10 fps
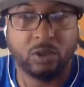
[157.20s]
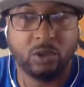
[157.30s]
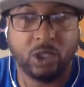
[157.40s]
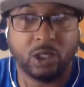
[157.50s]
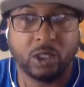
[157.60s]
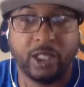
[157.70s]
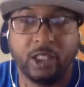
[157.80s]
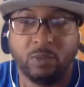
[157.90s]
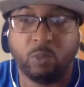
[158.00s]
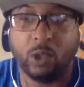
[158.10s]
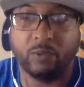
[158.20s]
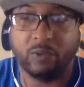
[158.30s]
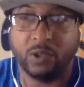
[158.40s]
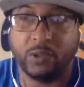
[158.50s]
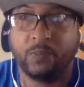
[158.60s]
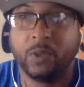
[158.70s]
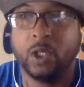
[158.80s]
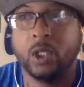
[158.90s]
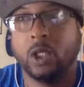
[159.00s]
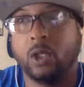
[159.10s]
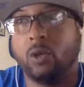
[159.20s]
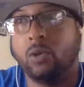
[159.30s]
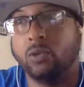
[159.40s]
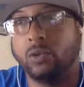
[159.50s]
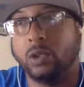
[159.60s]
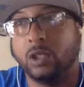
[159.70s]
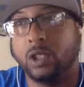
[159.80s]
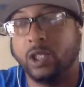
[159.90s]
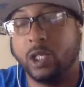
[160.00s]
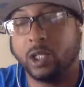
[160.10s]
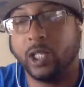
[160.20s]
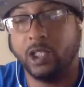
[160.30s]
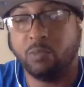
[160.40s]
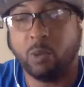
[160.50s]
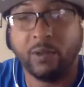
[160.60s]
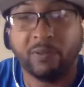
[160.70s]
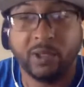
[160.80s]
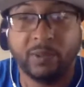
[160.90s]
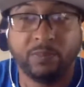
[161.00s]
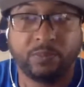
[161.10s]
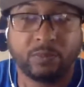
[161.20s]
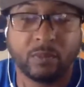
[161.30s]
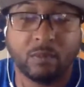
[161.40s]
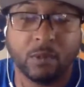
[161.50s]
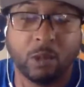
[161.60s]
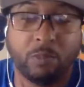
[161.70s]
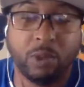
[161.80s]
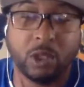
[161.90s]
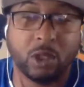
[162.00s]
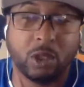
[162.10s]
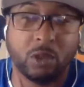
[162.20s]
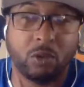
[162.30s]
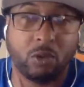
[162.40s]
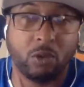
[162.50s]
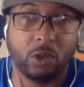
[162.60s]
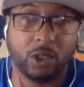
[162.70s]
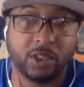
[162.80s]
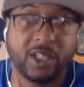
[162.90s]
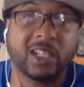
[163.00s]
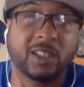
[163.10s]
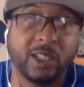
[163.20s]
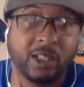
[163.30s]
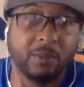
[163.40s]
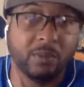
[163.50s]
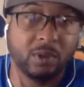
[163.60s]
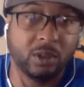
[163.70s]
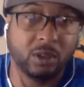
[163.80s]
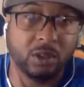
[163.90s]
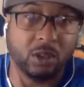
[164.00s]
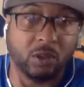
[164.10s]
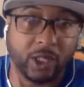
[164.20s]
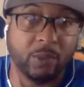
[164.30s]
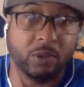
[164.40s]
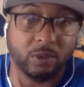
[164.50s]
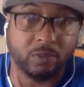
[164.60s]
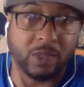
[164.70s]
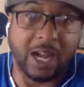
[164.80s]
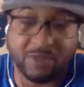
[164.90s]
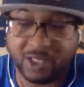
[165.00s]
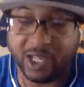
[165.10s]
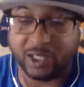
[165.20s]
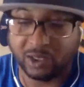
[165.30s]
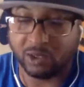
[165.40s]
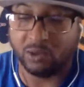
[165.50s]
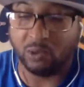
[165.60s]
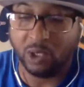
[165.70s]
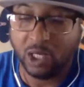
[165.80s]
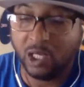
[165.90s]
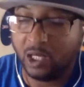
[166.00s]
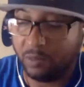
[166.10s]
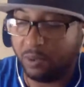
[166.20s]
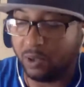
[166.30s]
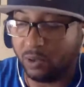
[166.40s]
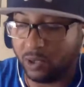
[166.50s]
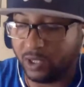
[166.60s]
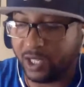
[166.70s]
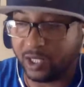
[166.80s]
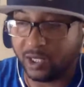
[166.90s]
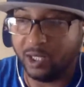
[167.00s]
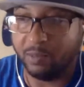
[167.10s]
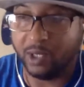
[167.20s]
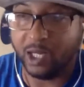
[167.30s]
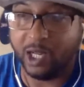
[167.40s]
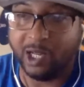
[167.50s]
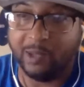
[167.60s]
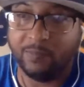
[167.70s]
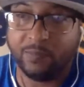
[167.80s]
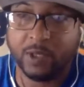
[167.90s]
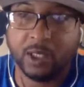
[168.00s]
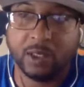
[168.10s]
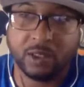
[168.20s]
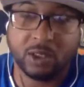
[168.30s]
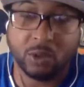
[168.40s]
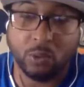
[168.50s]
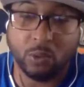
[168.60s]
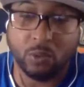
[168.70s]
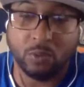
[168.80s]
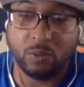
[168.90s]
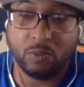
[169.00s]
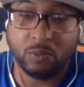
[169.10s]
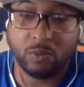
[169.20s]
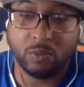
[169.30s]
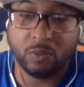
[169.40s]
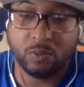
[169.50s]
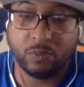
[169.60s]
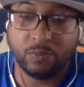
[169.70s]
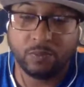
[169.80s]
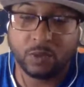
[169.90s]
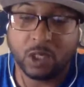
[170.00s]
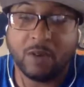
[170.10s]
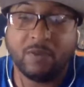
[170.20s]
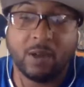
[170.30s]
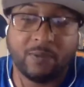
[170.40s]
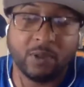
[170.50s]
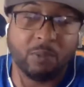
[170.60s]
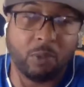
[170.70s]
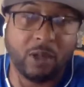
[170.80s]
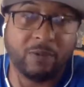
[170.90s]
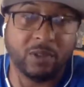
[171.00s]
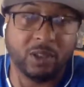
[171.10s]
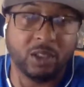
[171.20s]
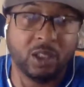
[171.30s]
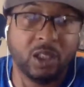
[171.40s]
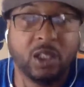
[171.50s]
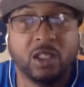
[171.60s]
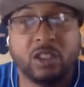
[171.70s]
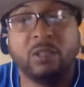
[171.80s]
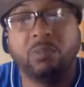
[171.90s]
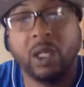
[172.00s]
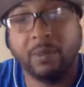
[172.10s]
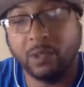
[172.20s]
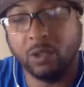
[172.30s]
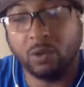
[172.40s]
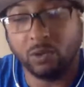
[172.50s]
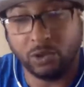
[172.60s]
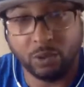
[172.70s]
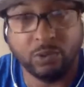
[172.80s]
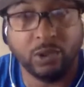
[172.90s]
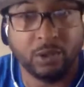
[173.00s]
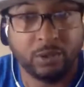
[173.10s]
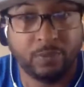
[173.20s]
young lady's boyfriend, who the young lady's boyfriend put her on a sex tape. You know, they were having sex, so put her on a sex tape, and to cover up for the boyfriend, she blamed it on Junior,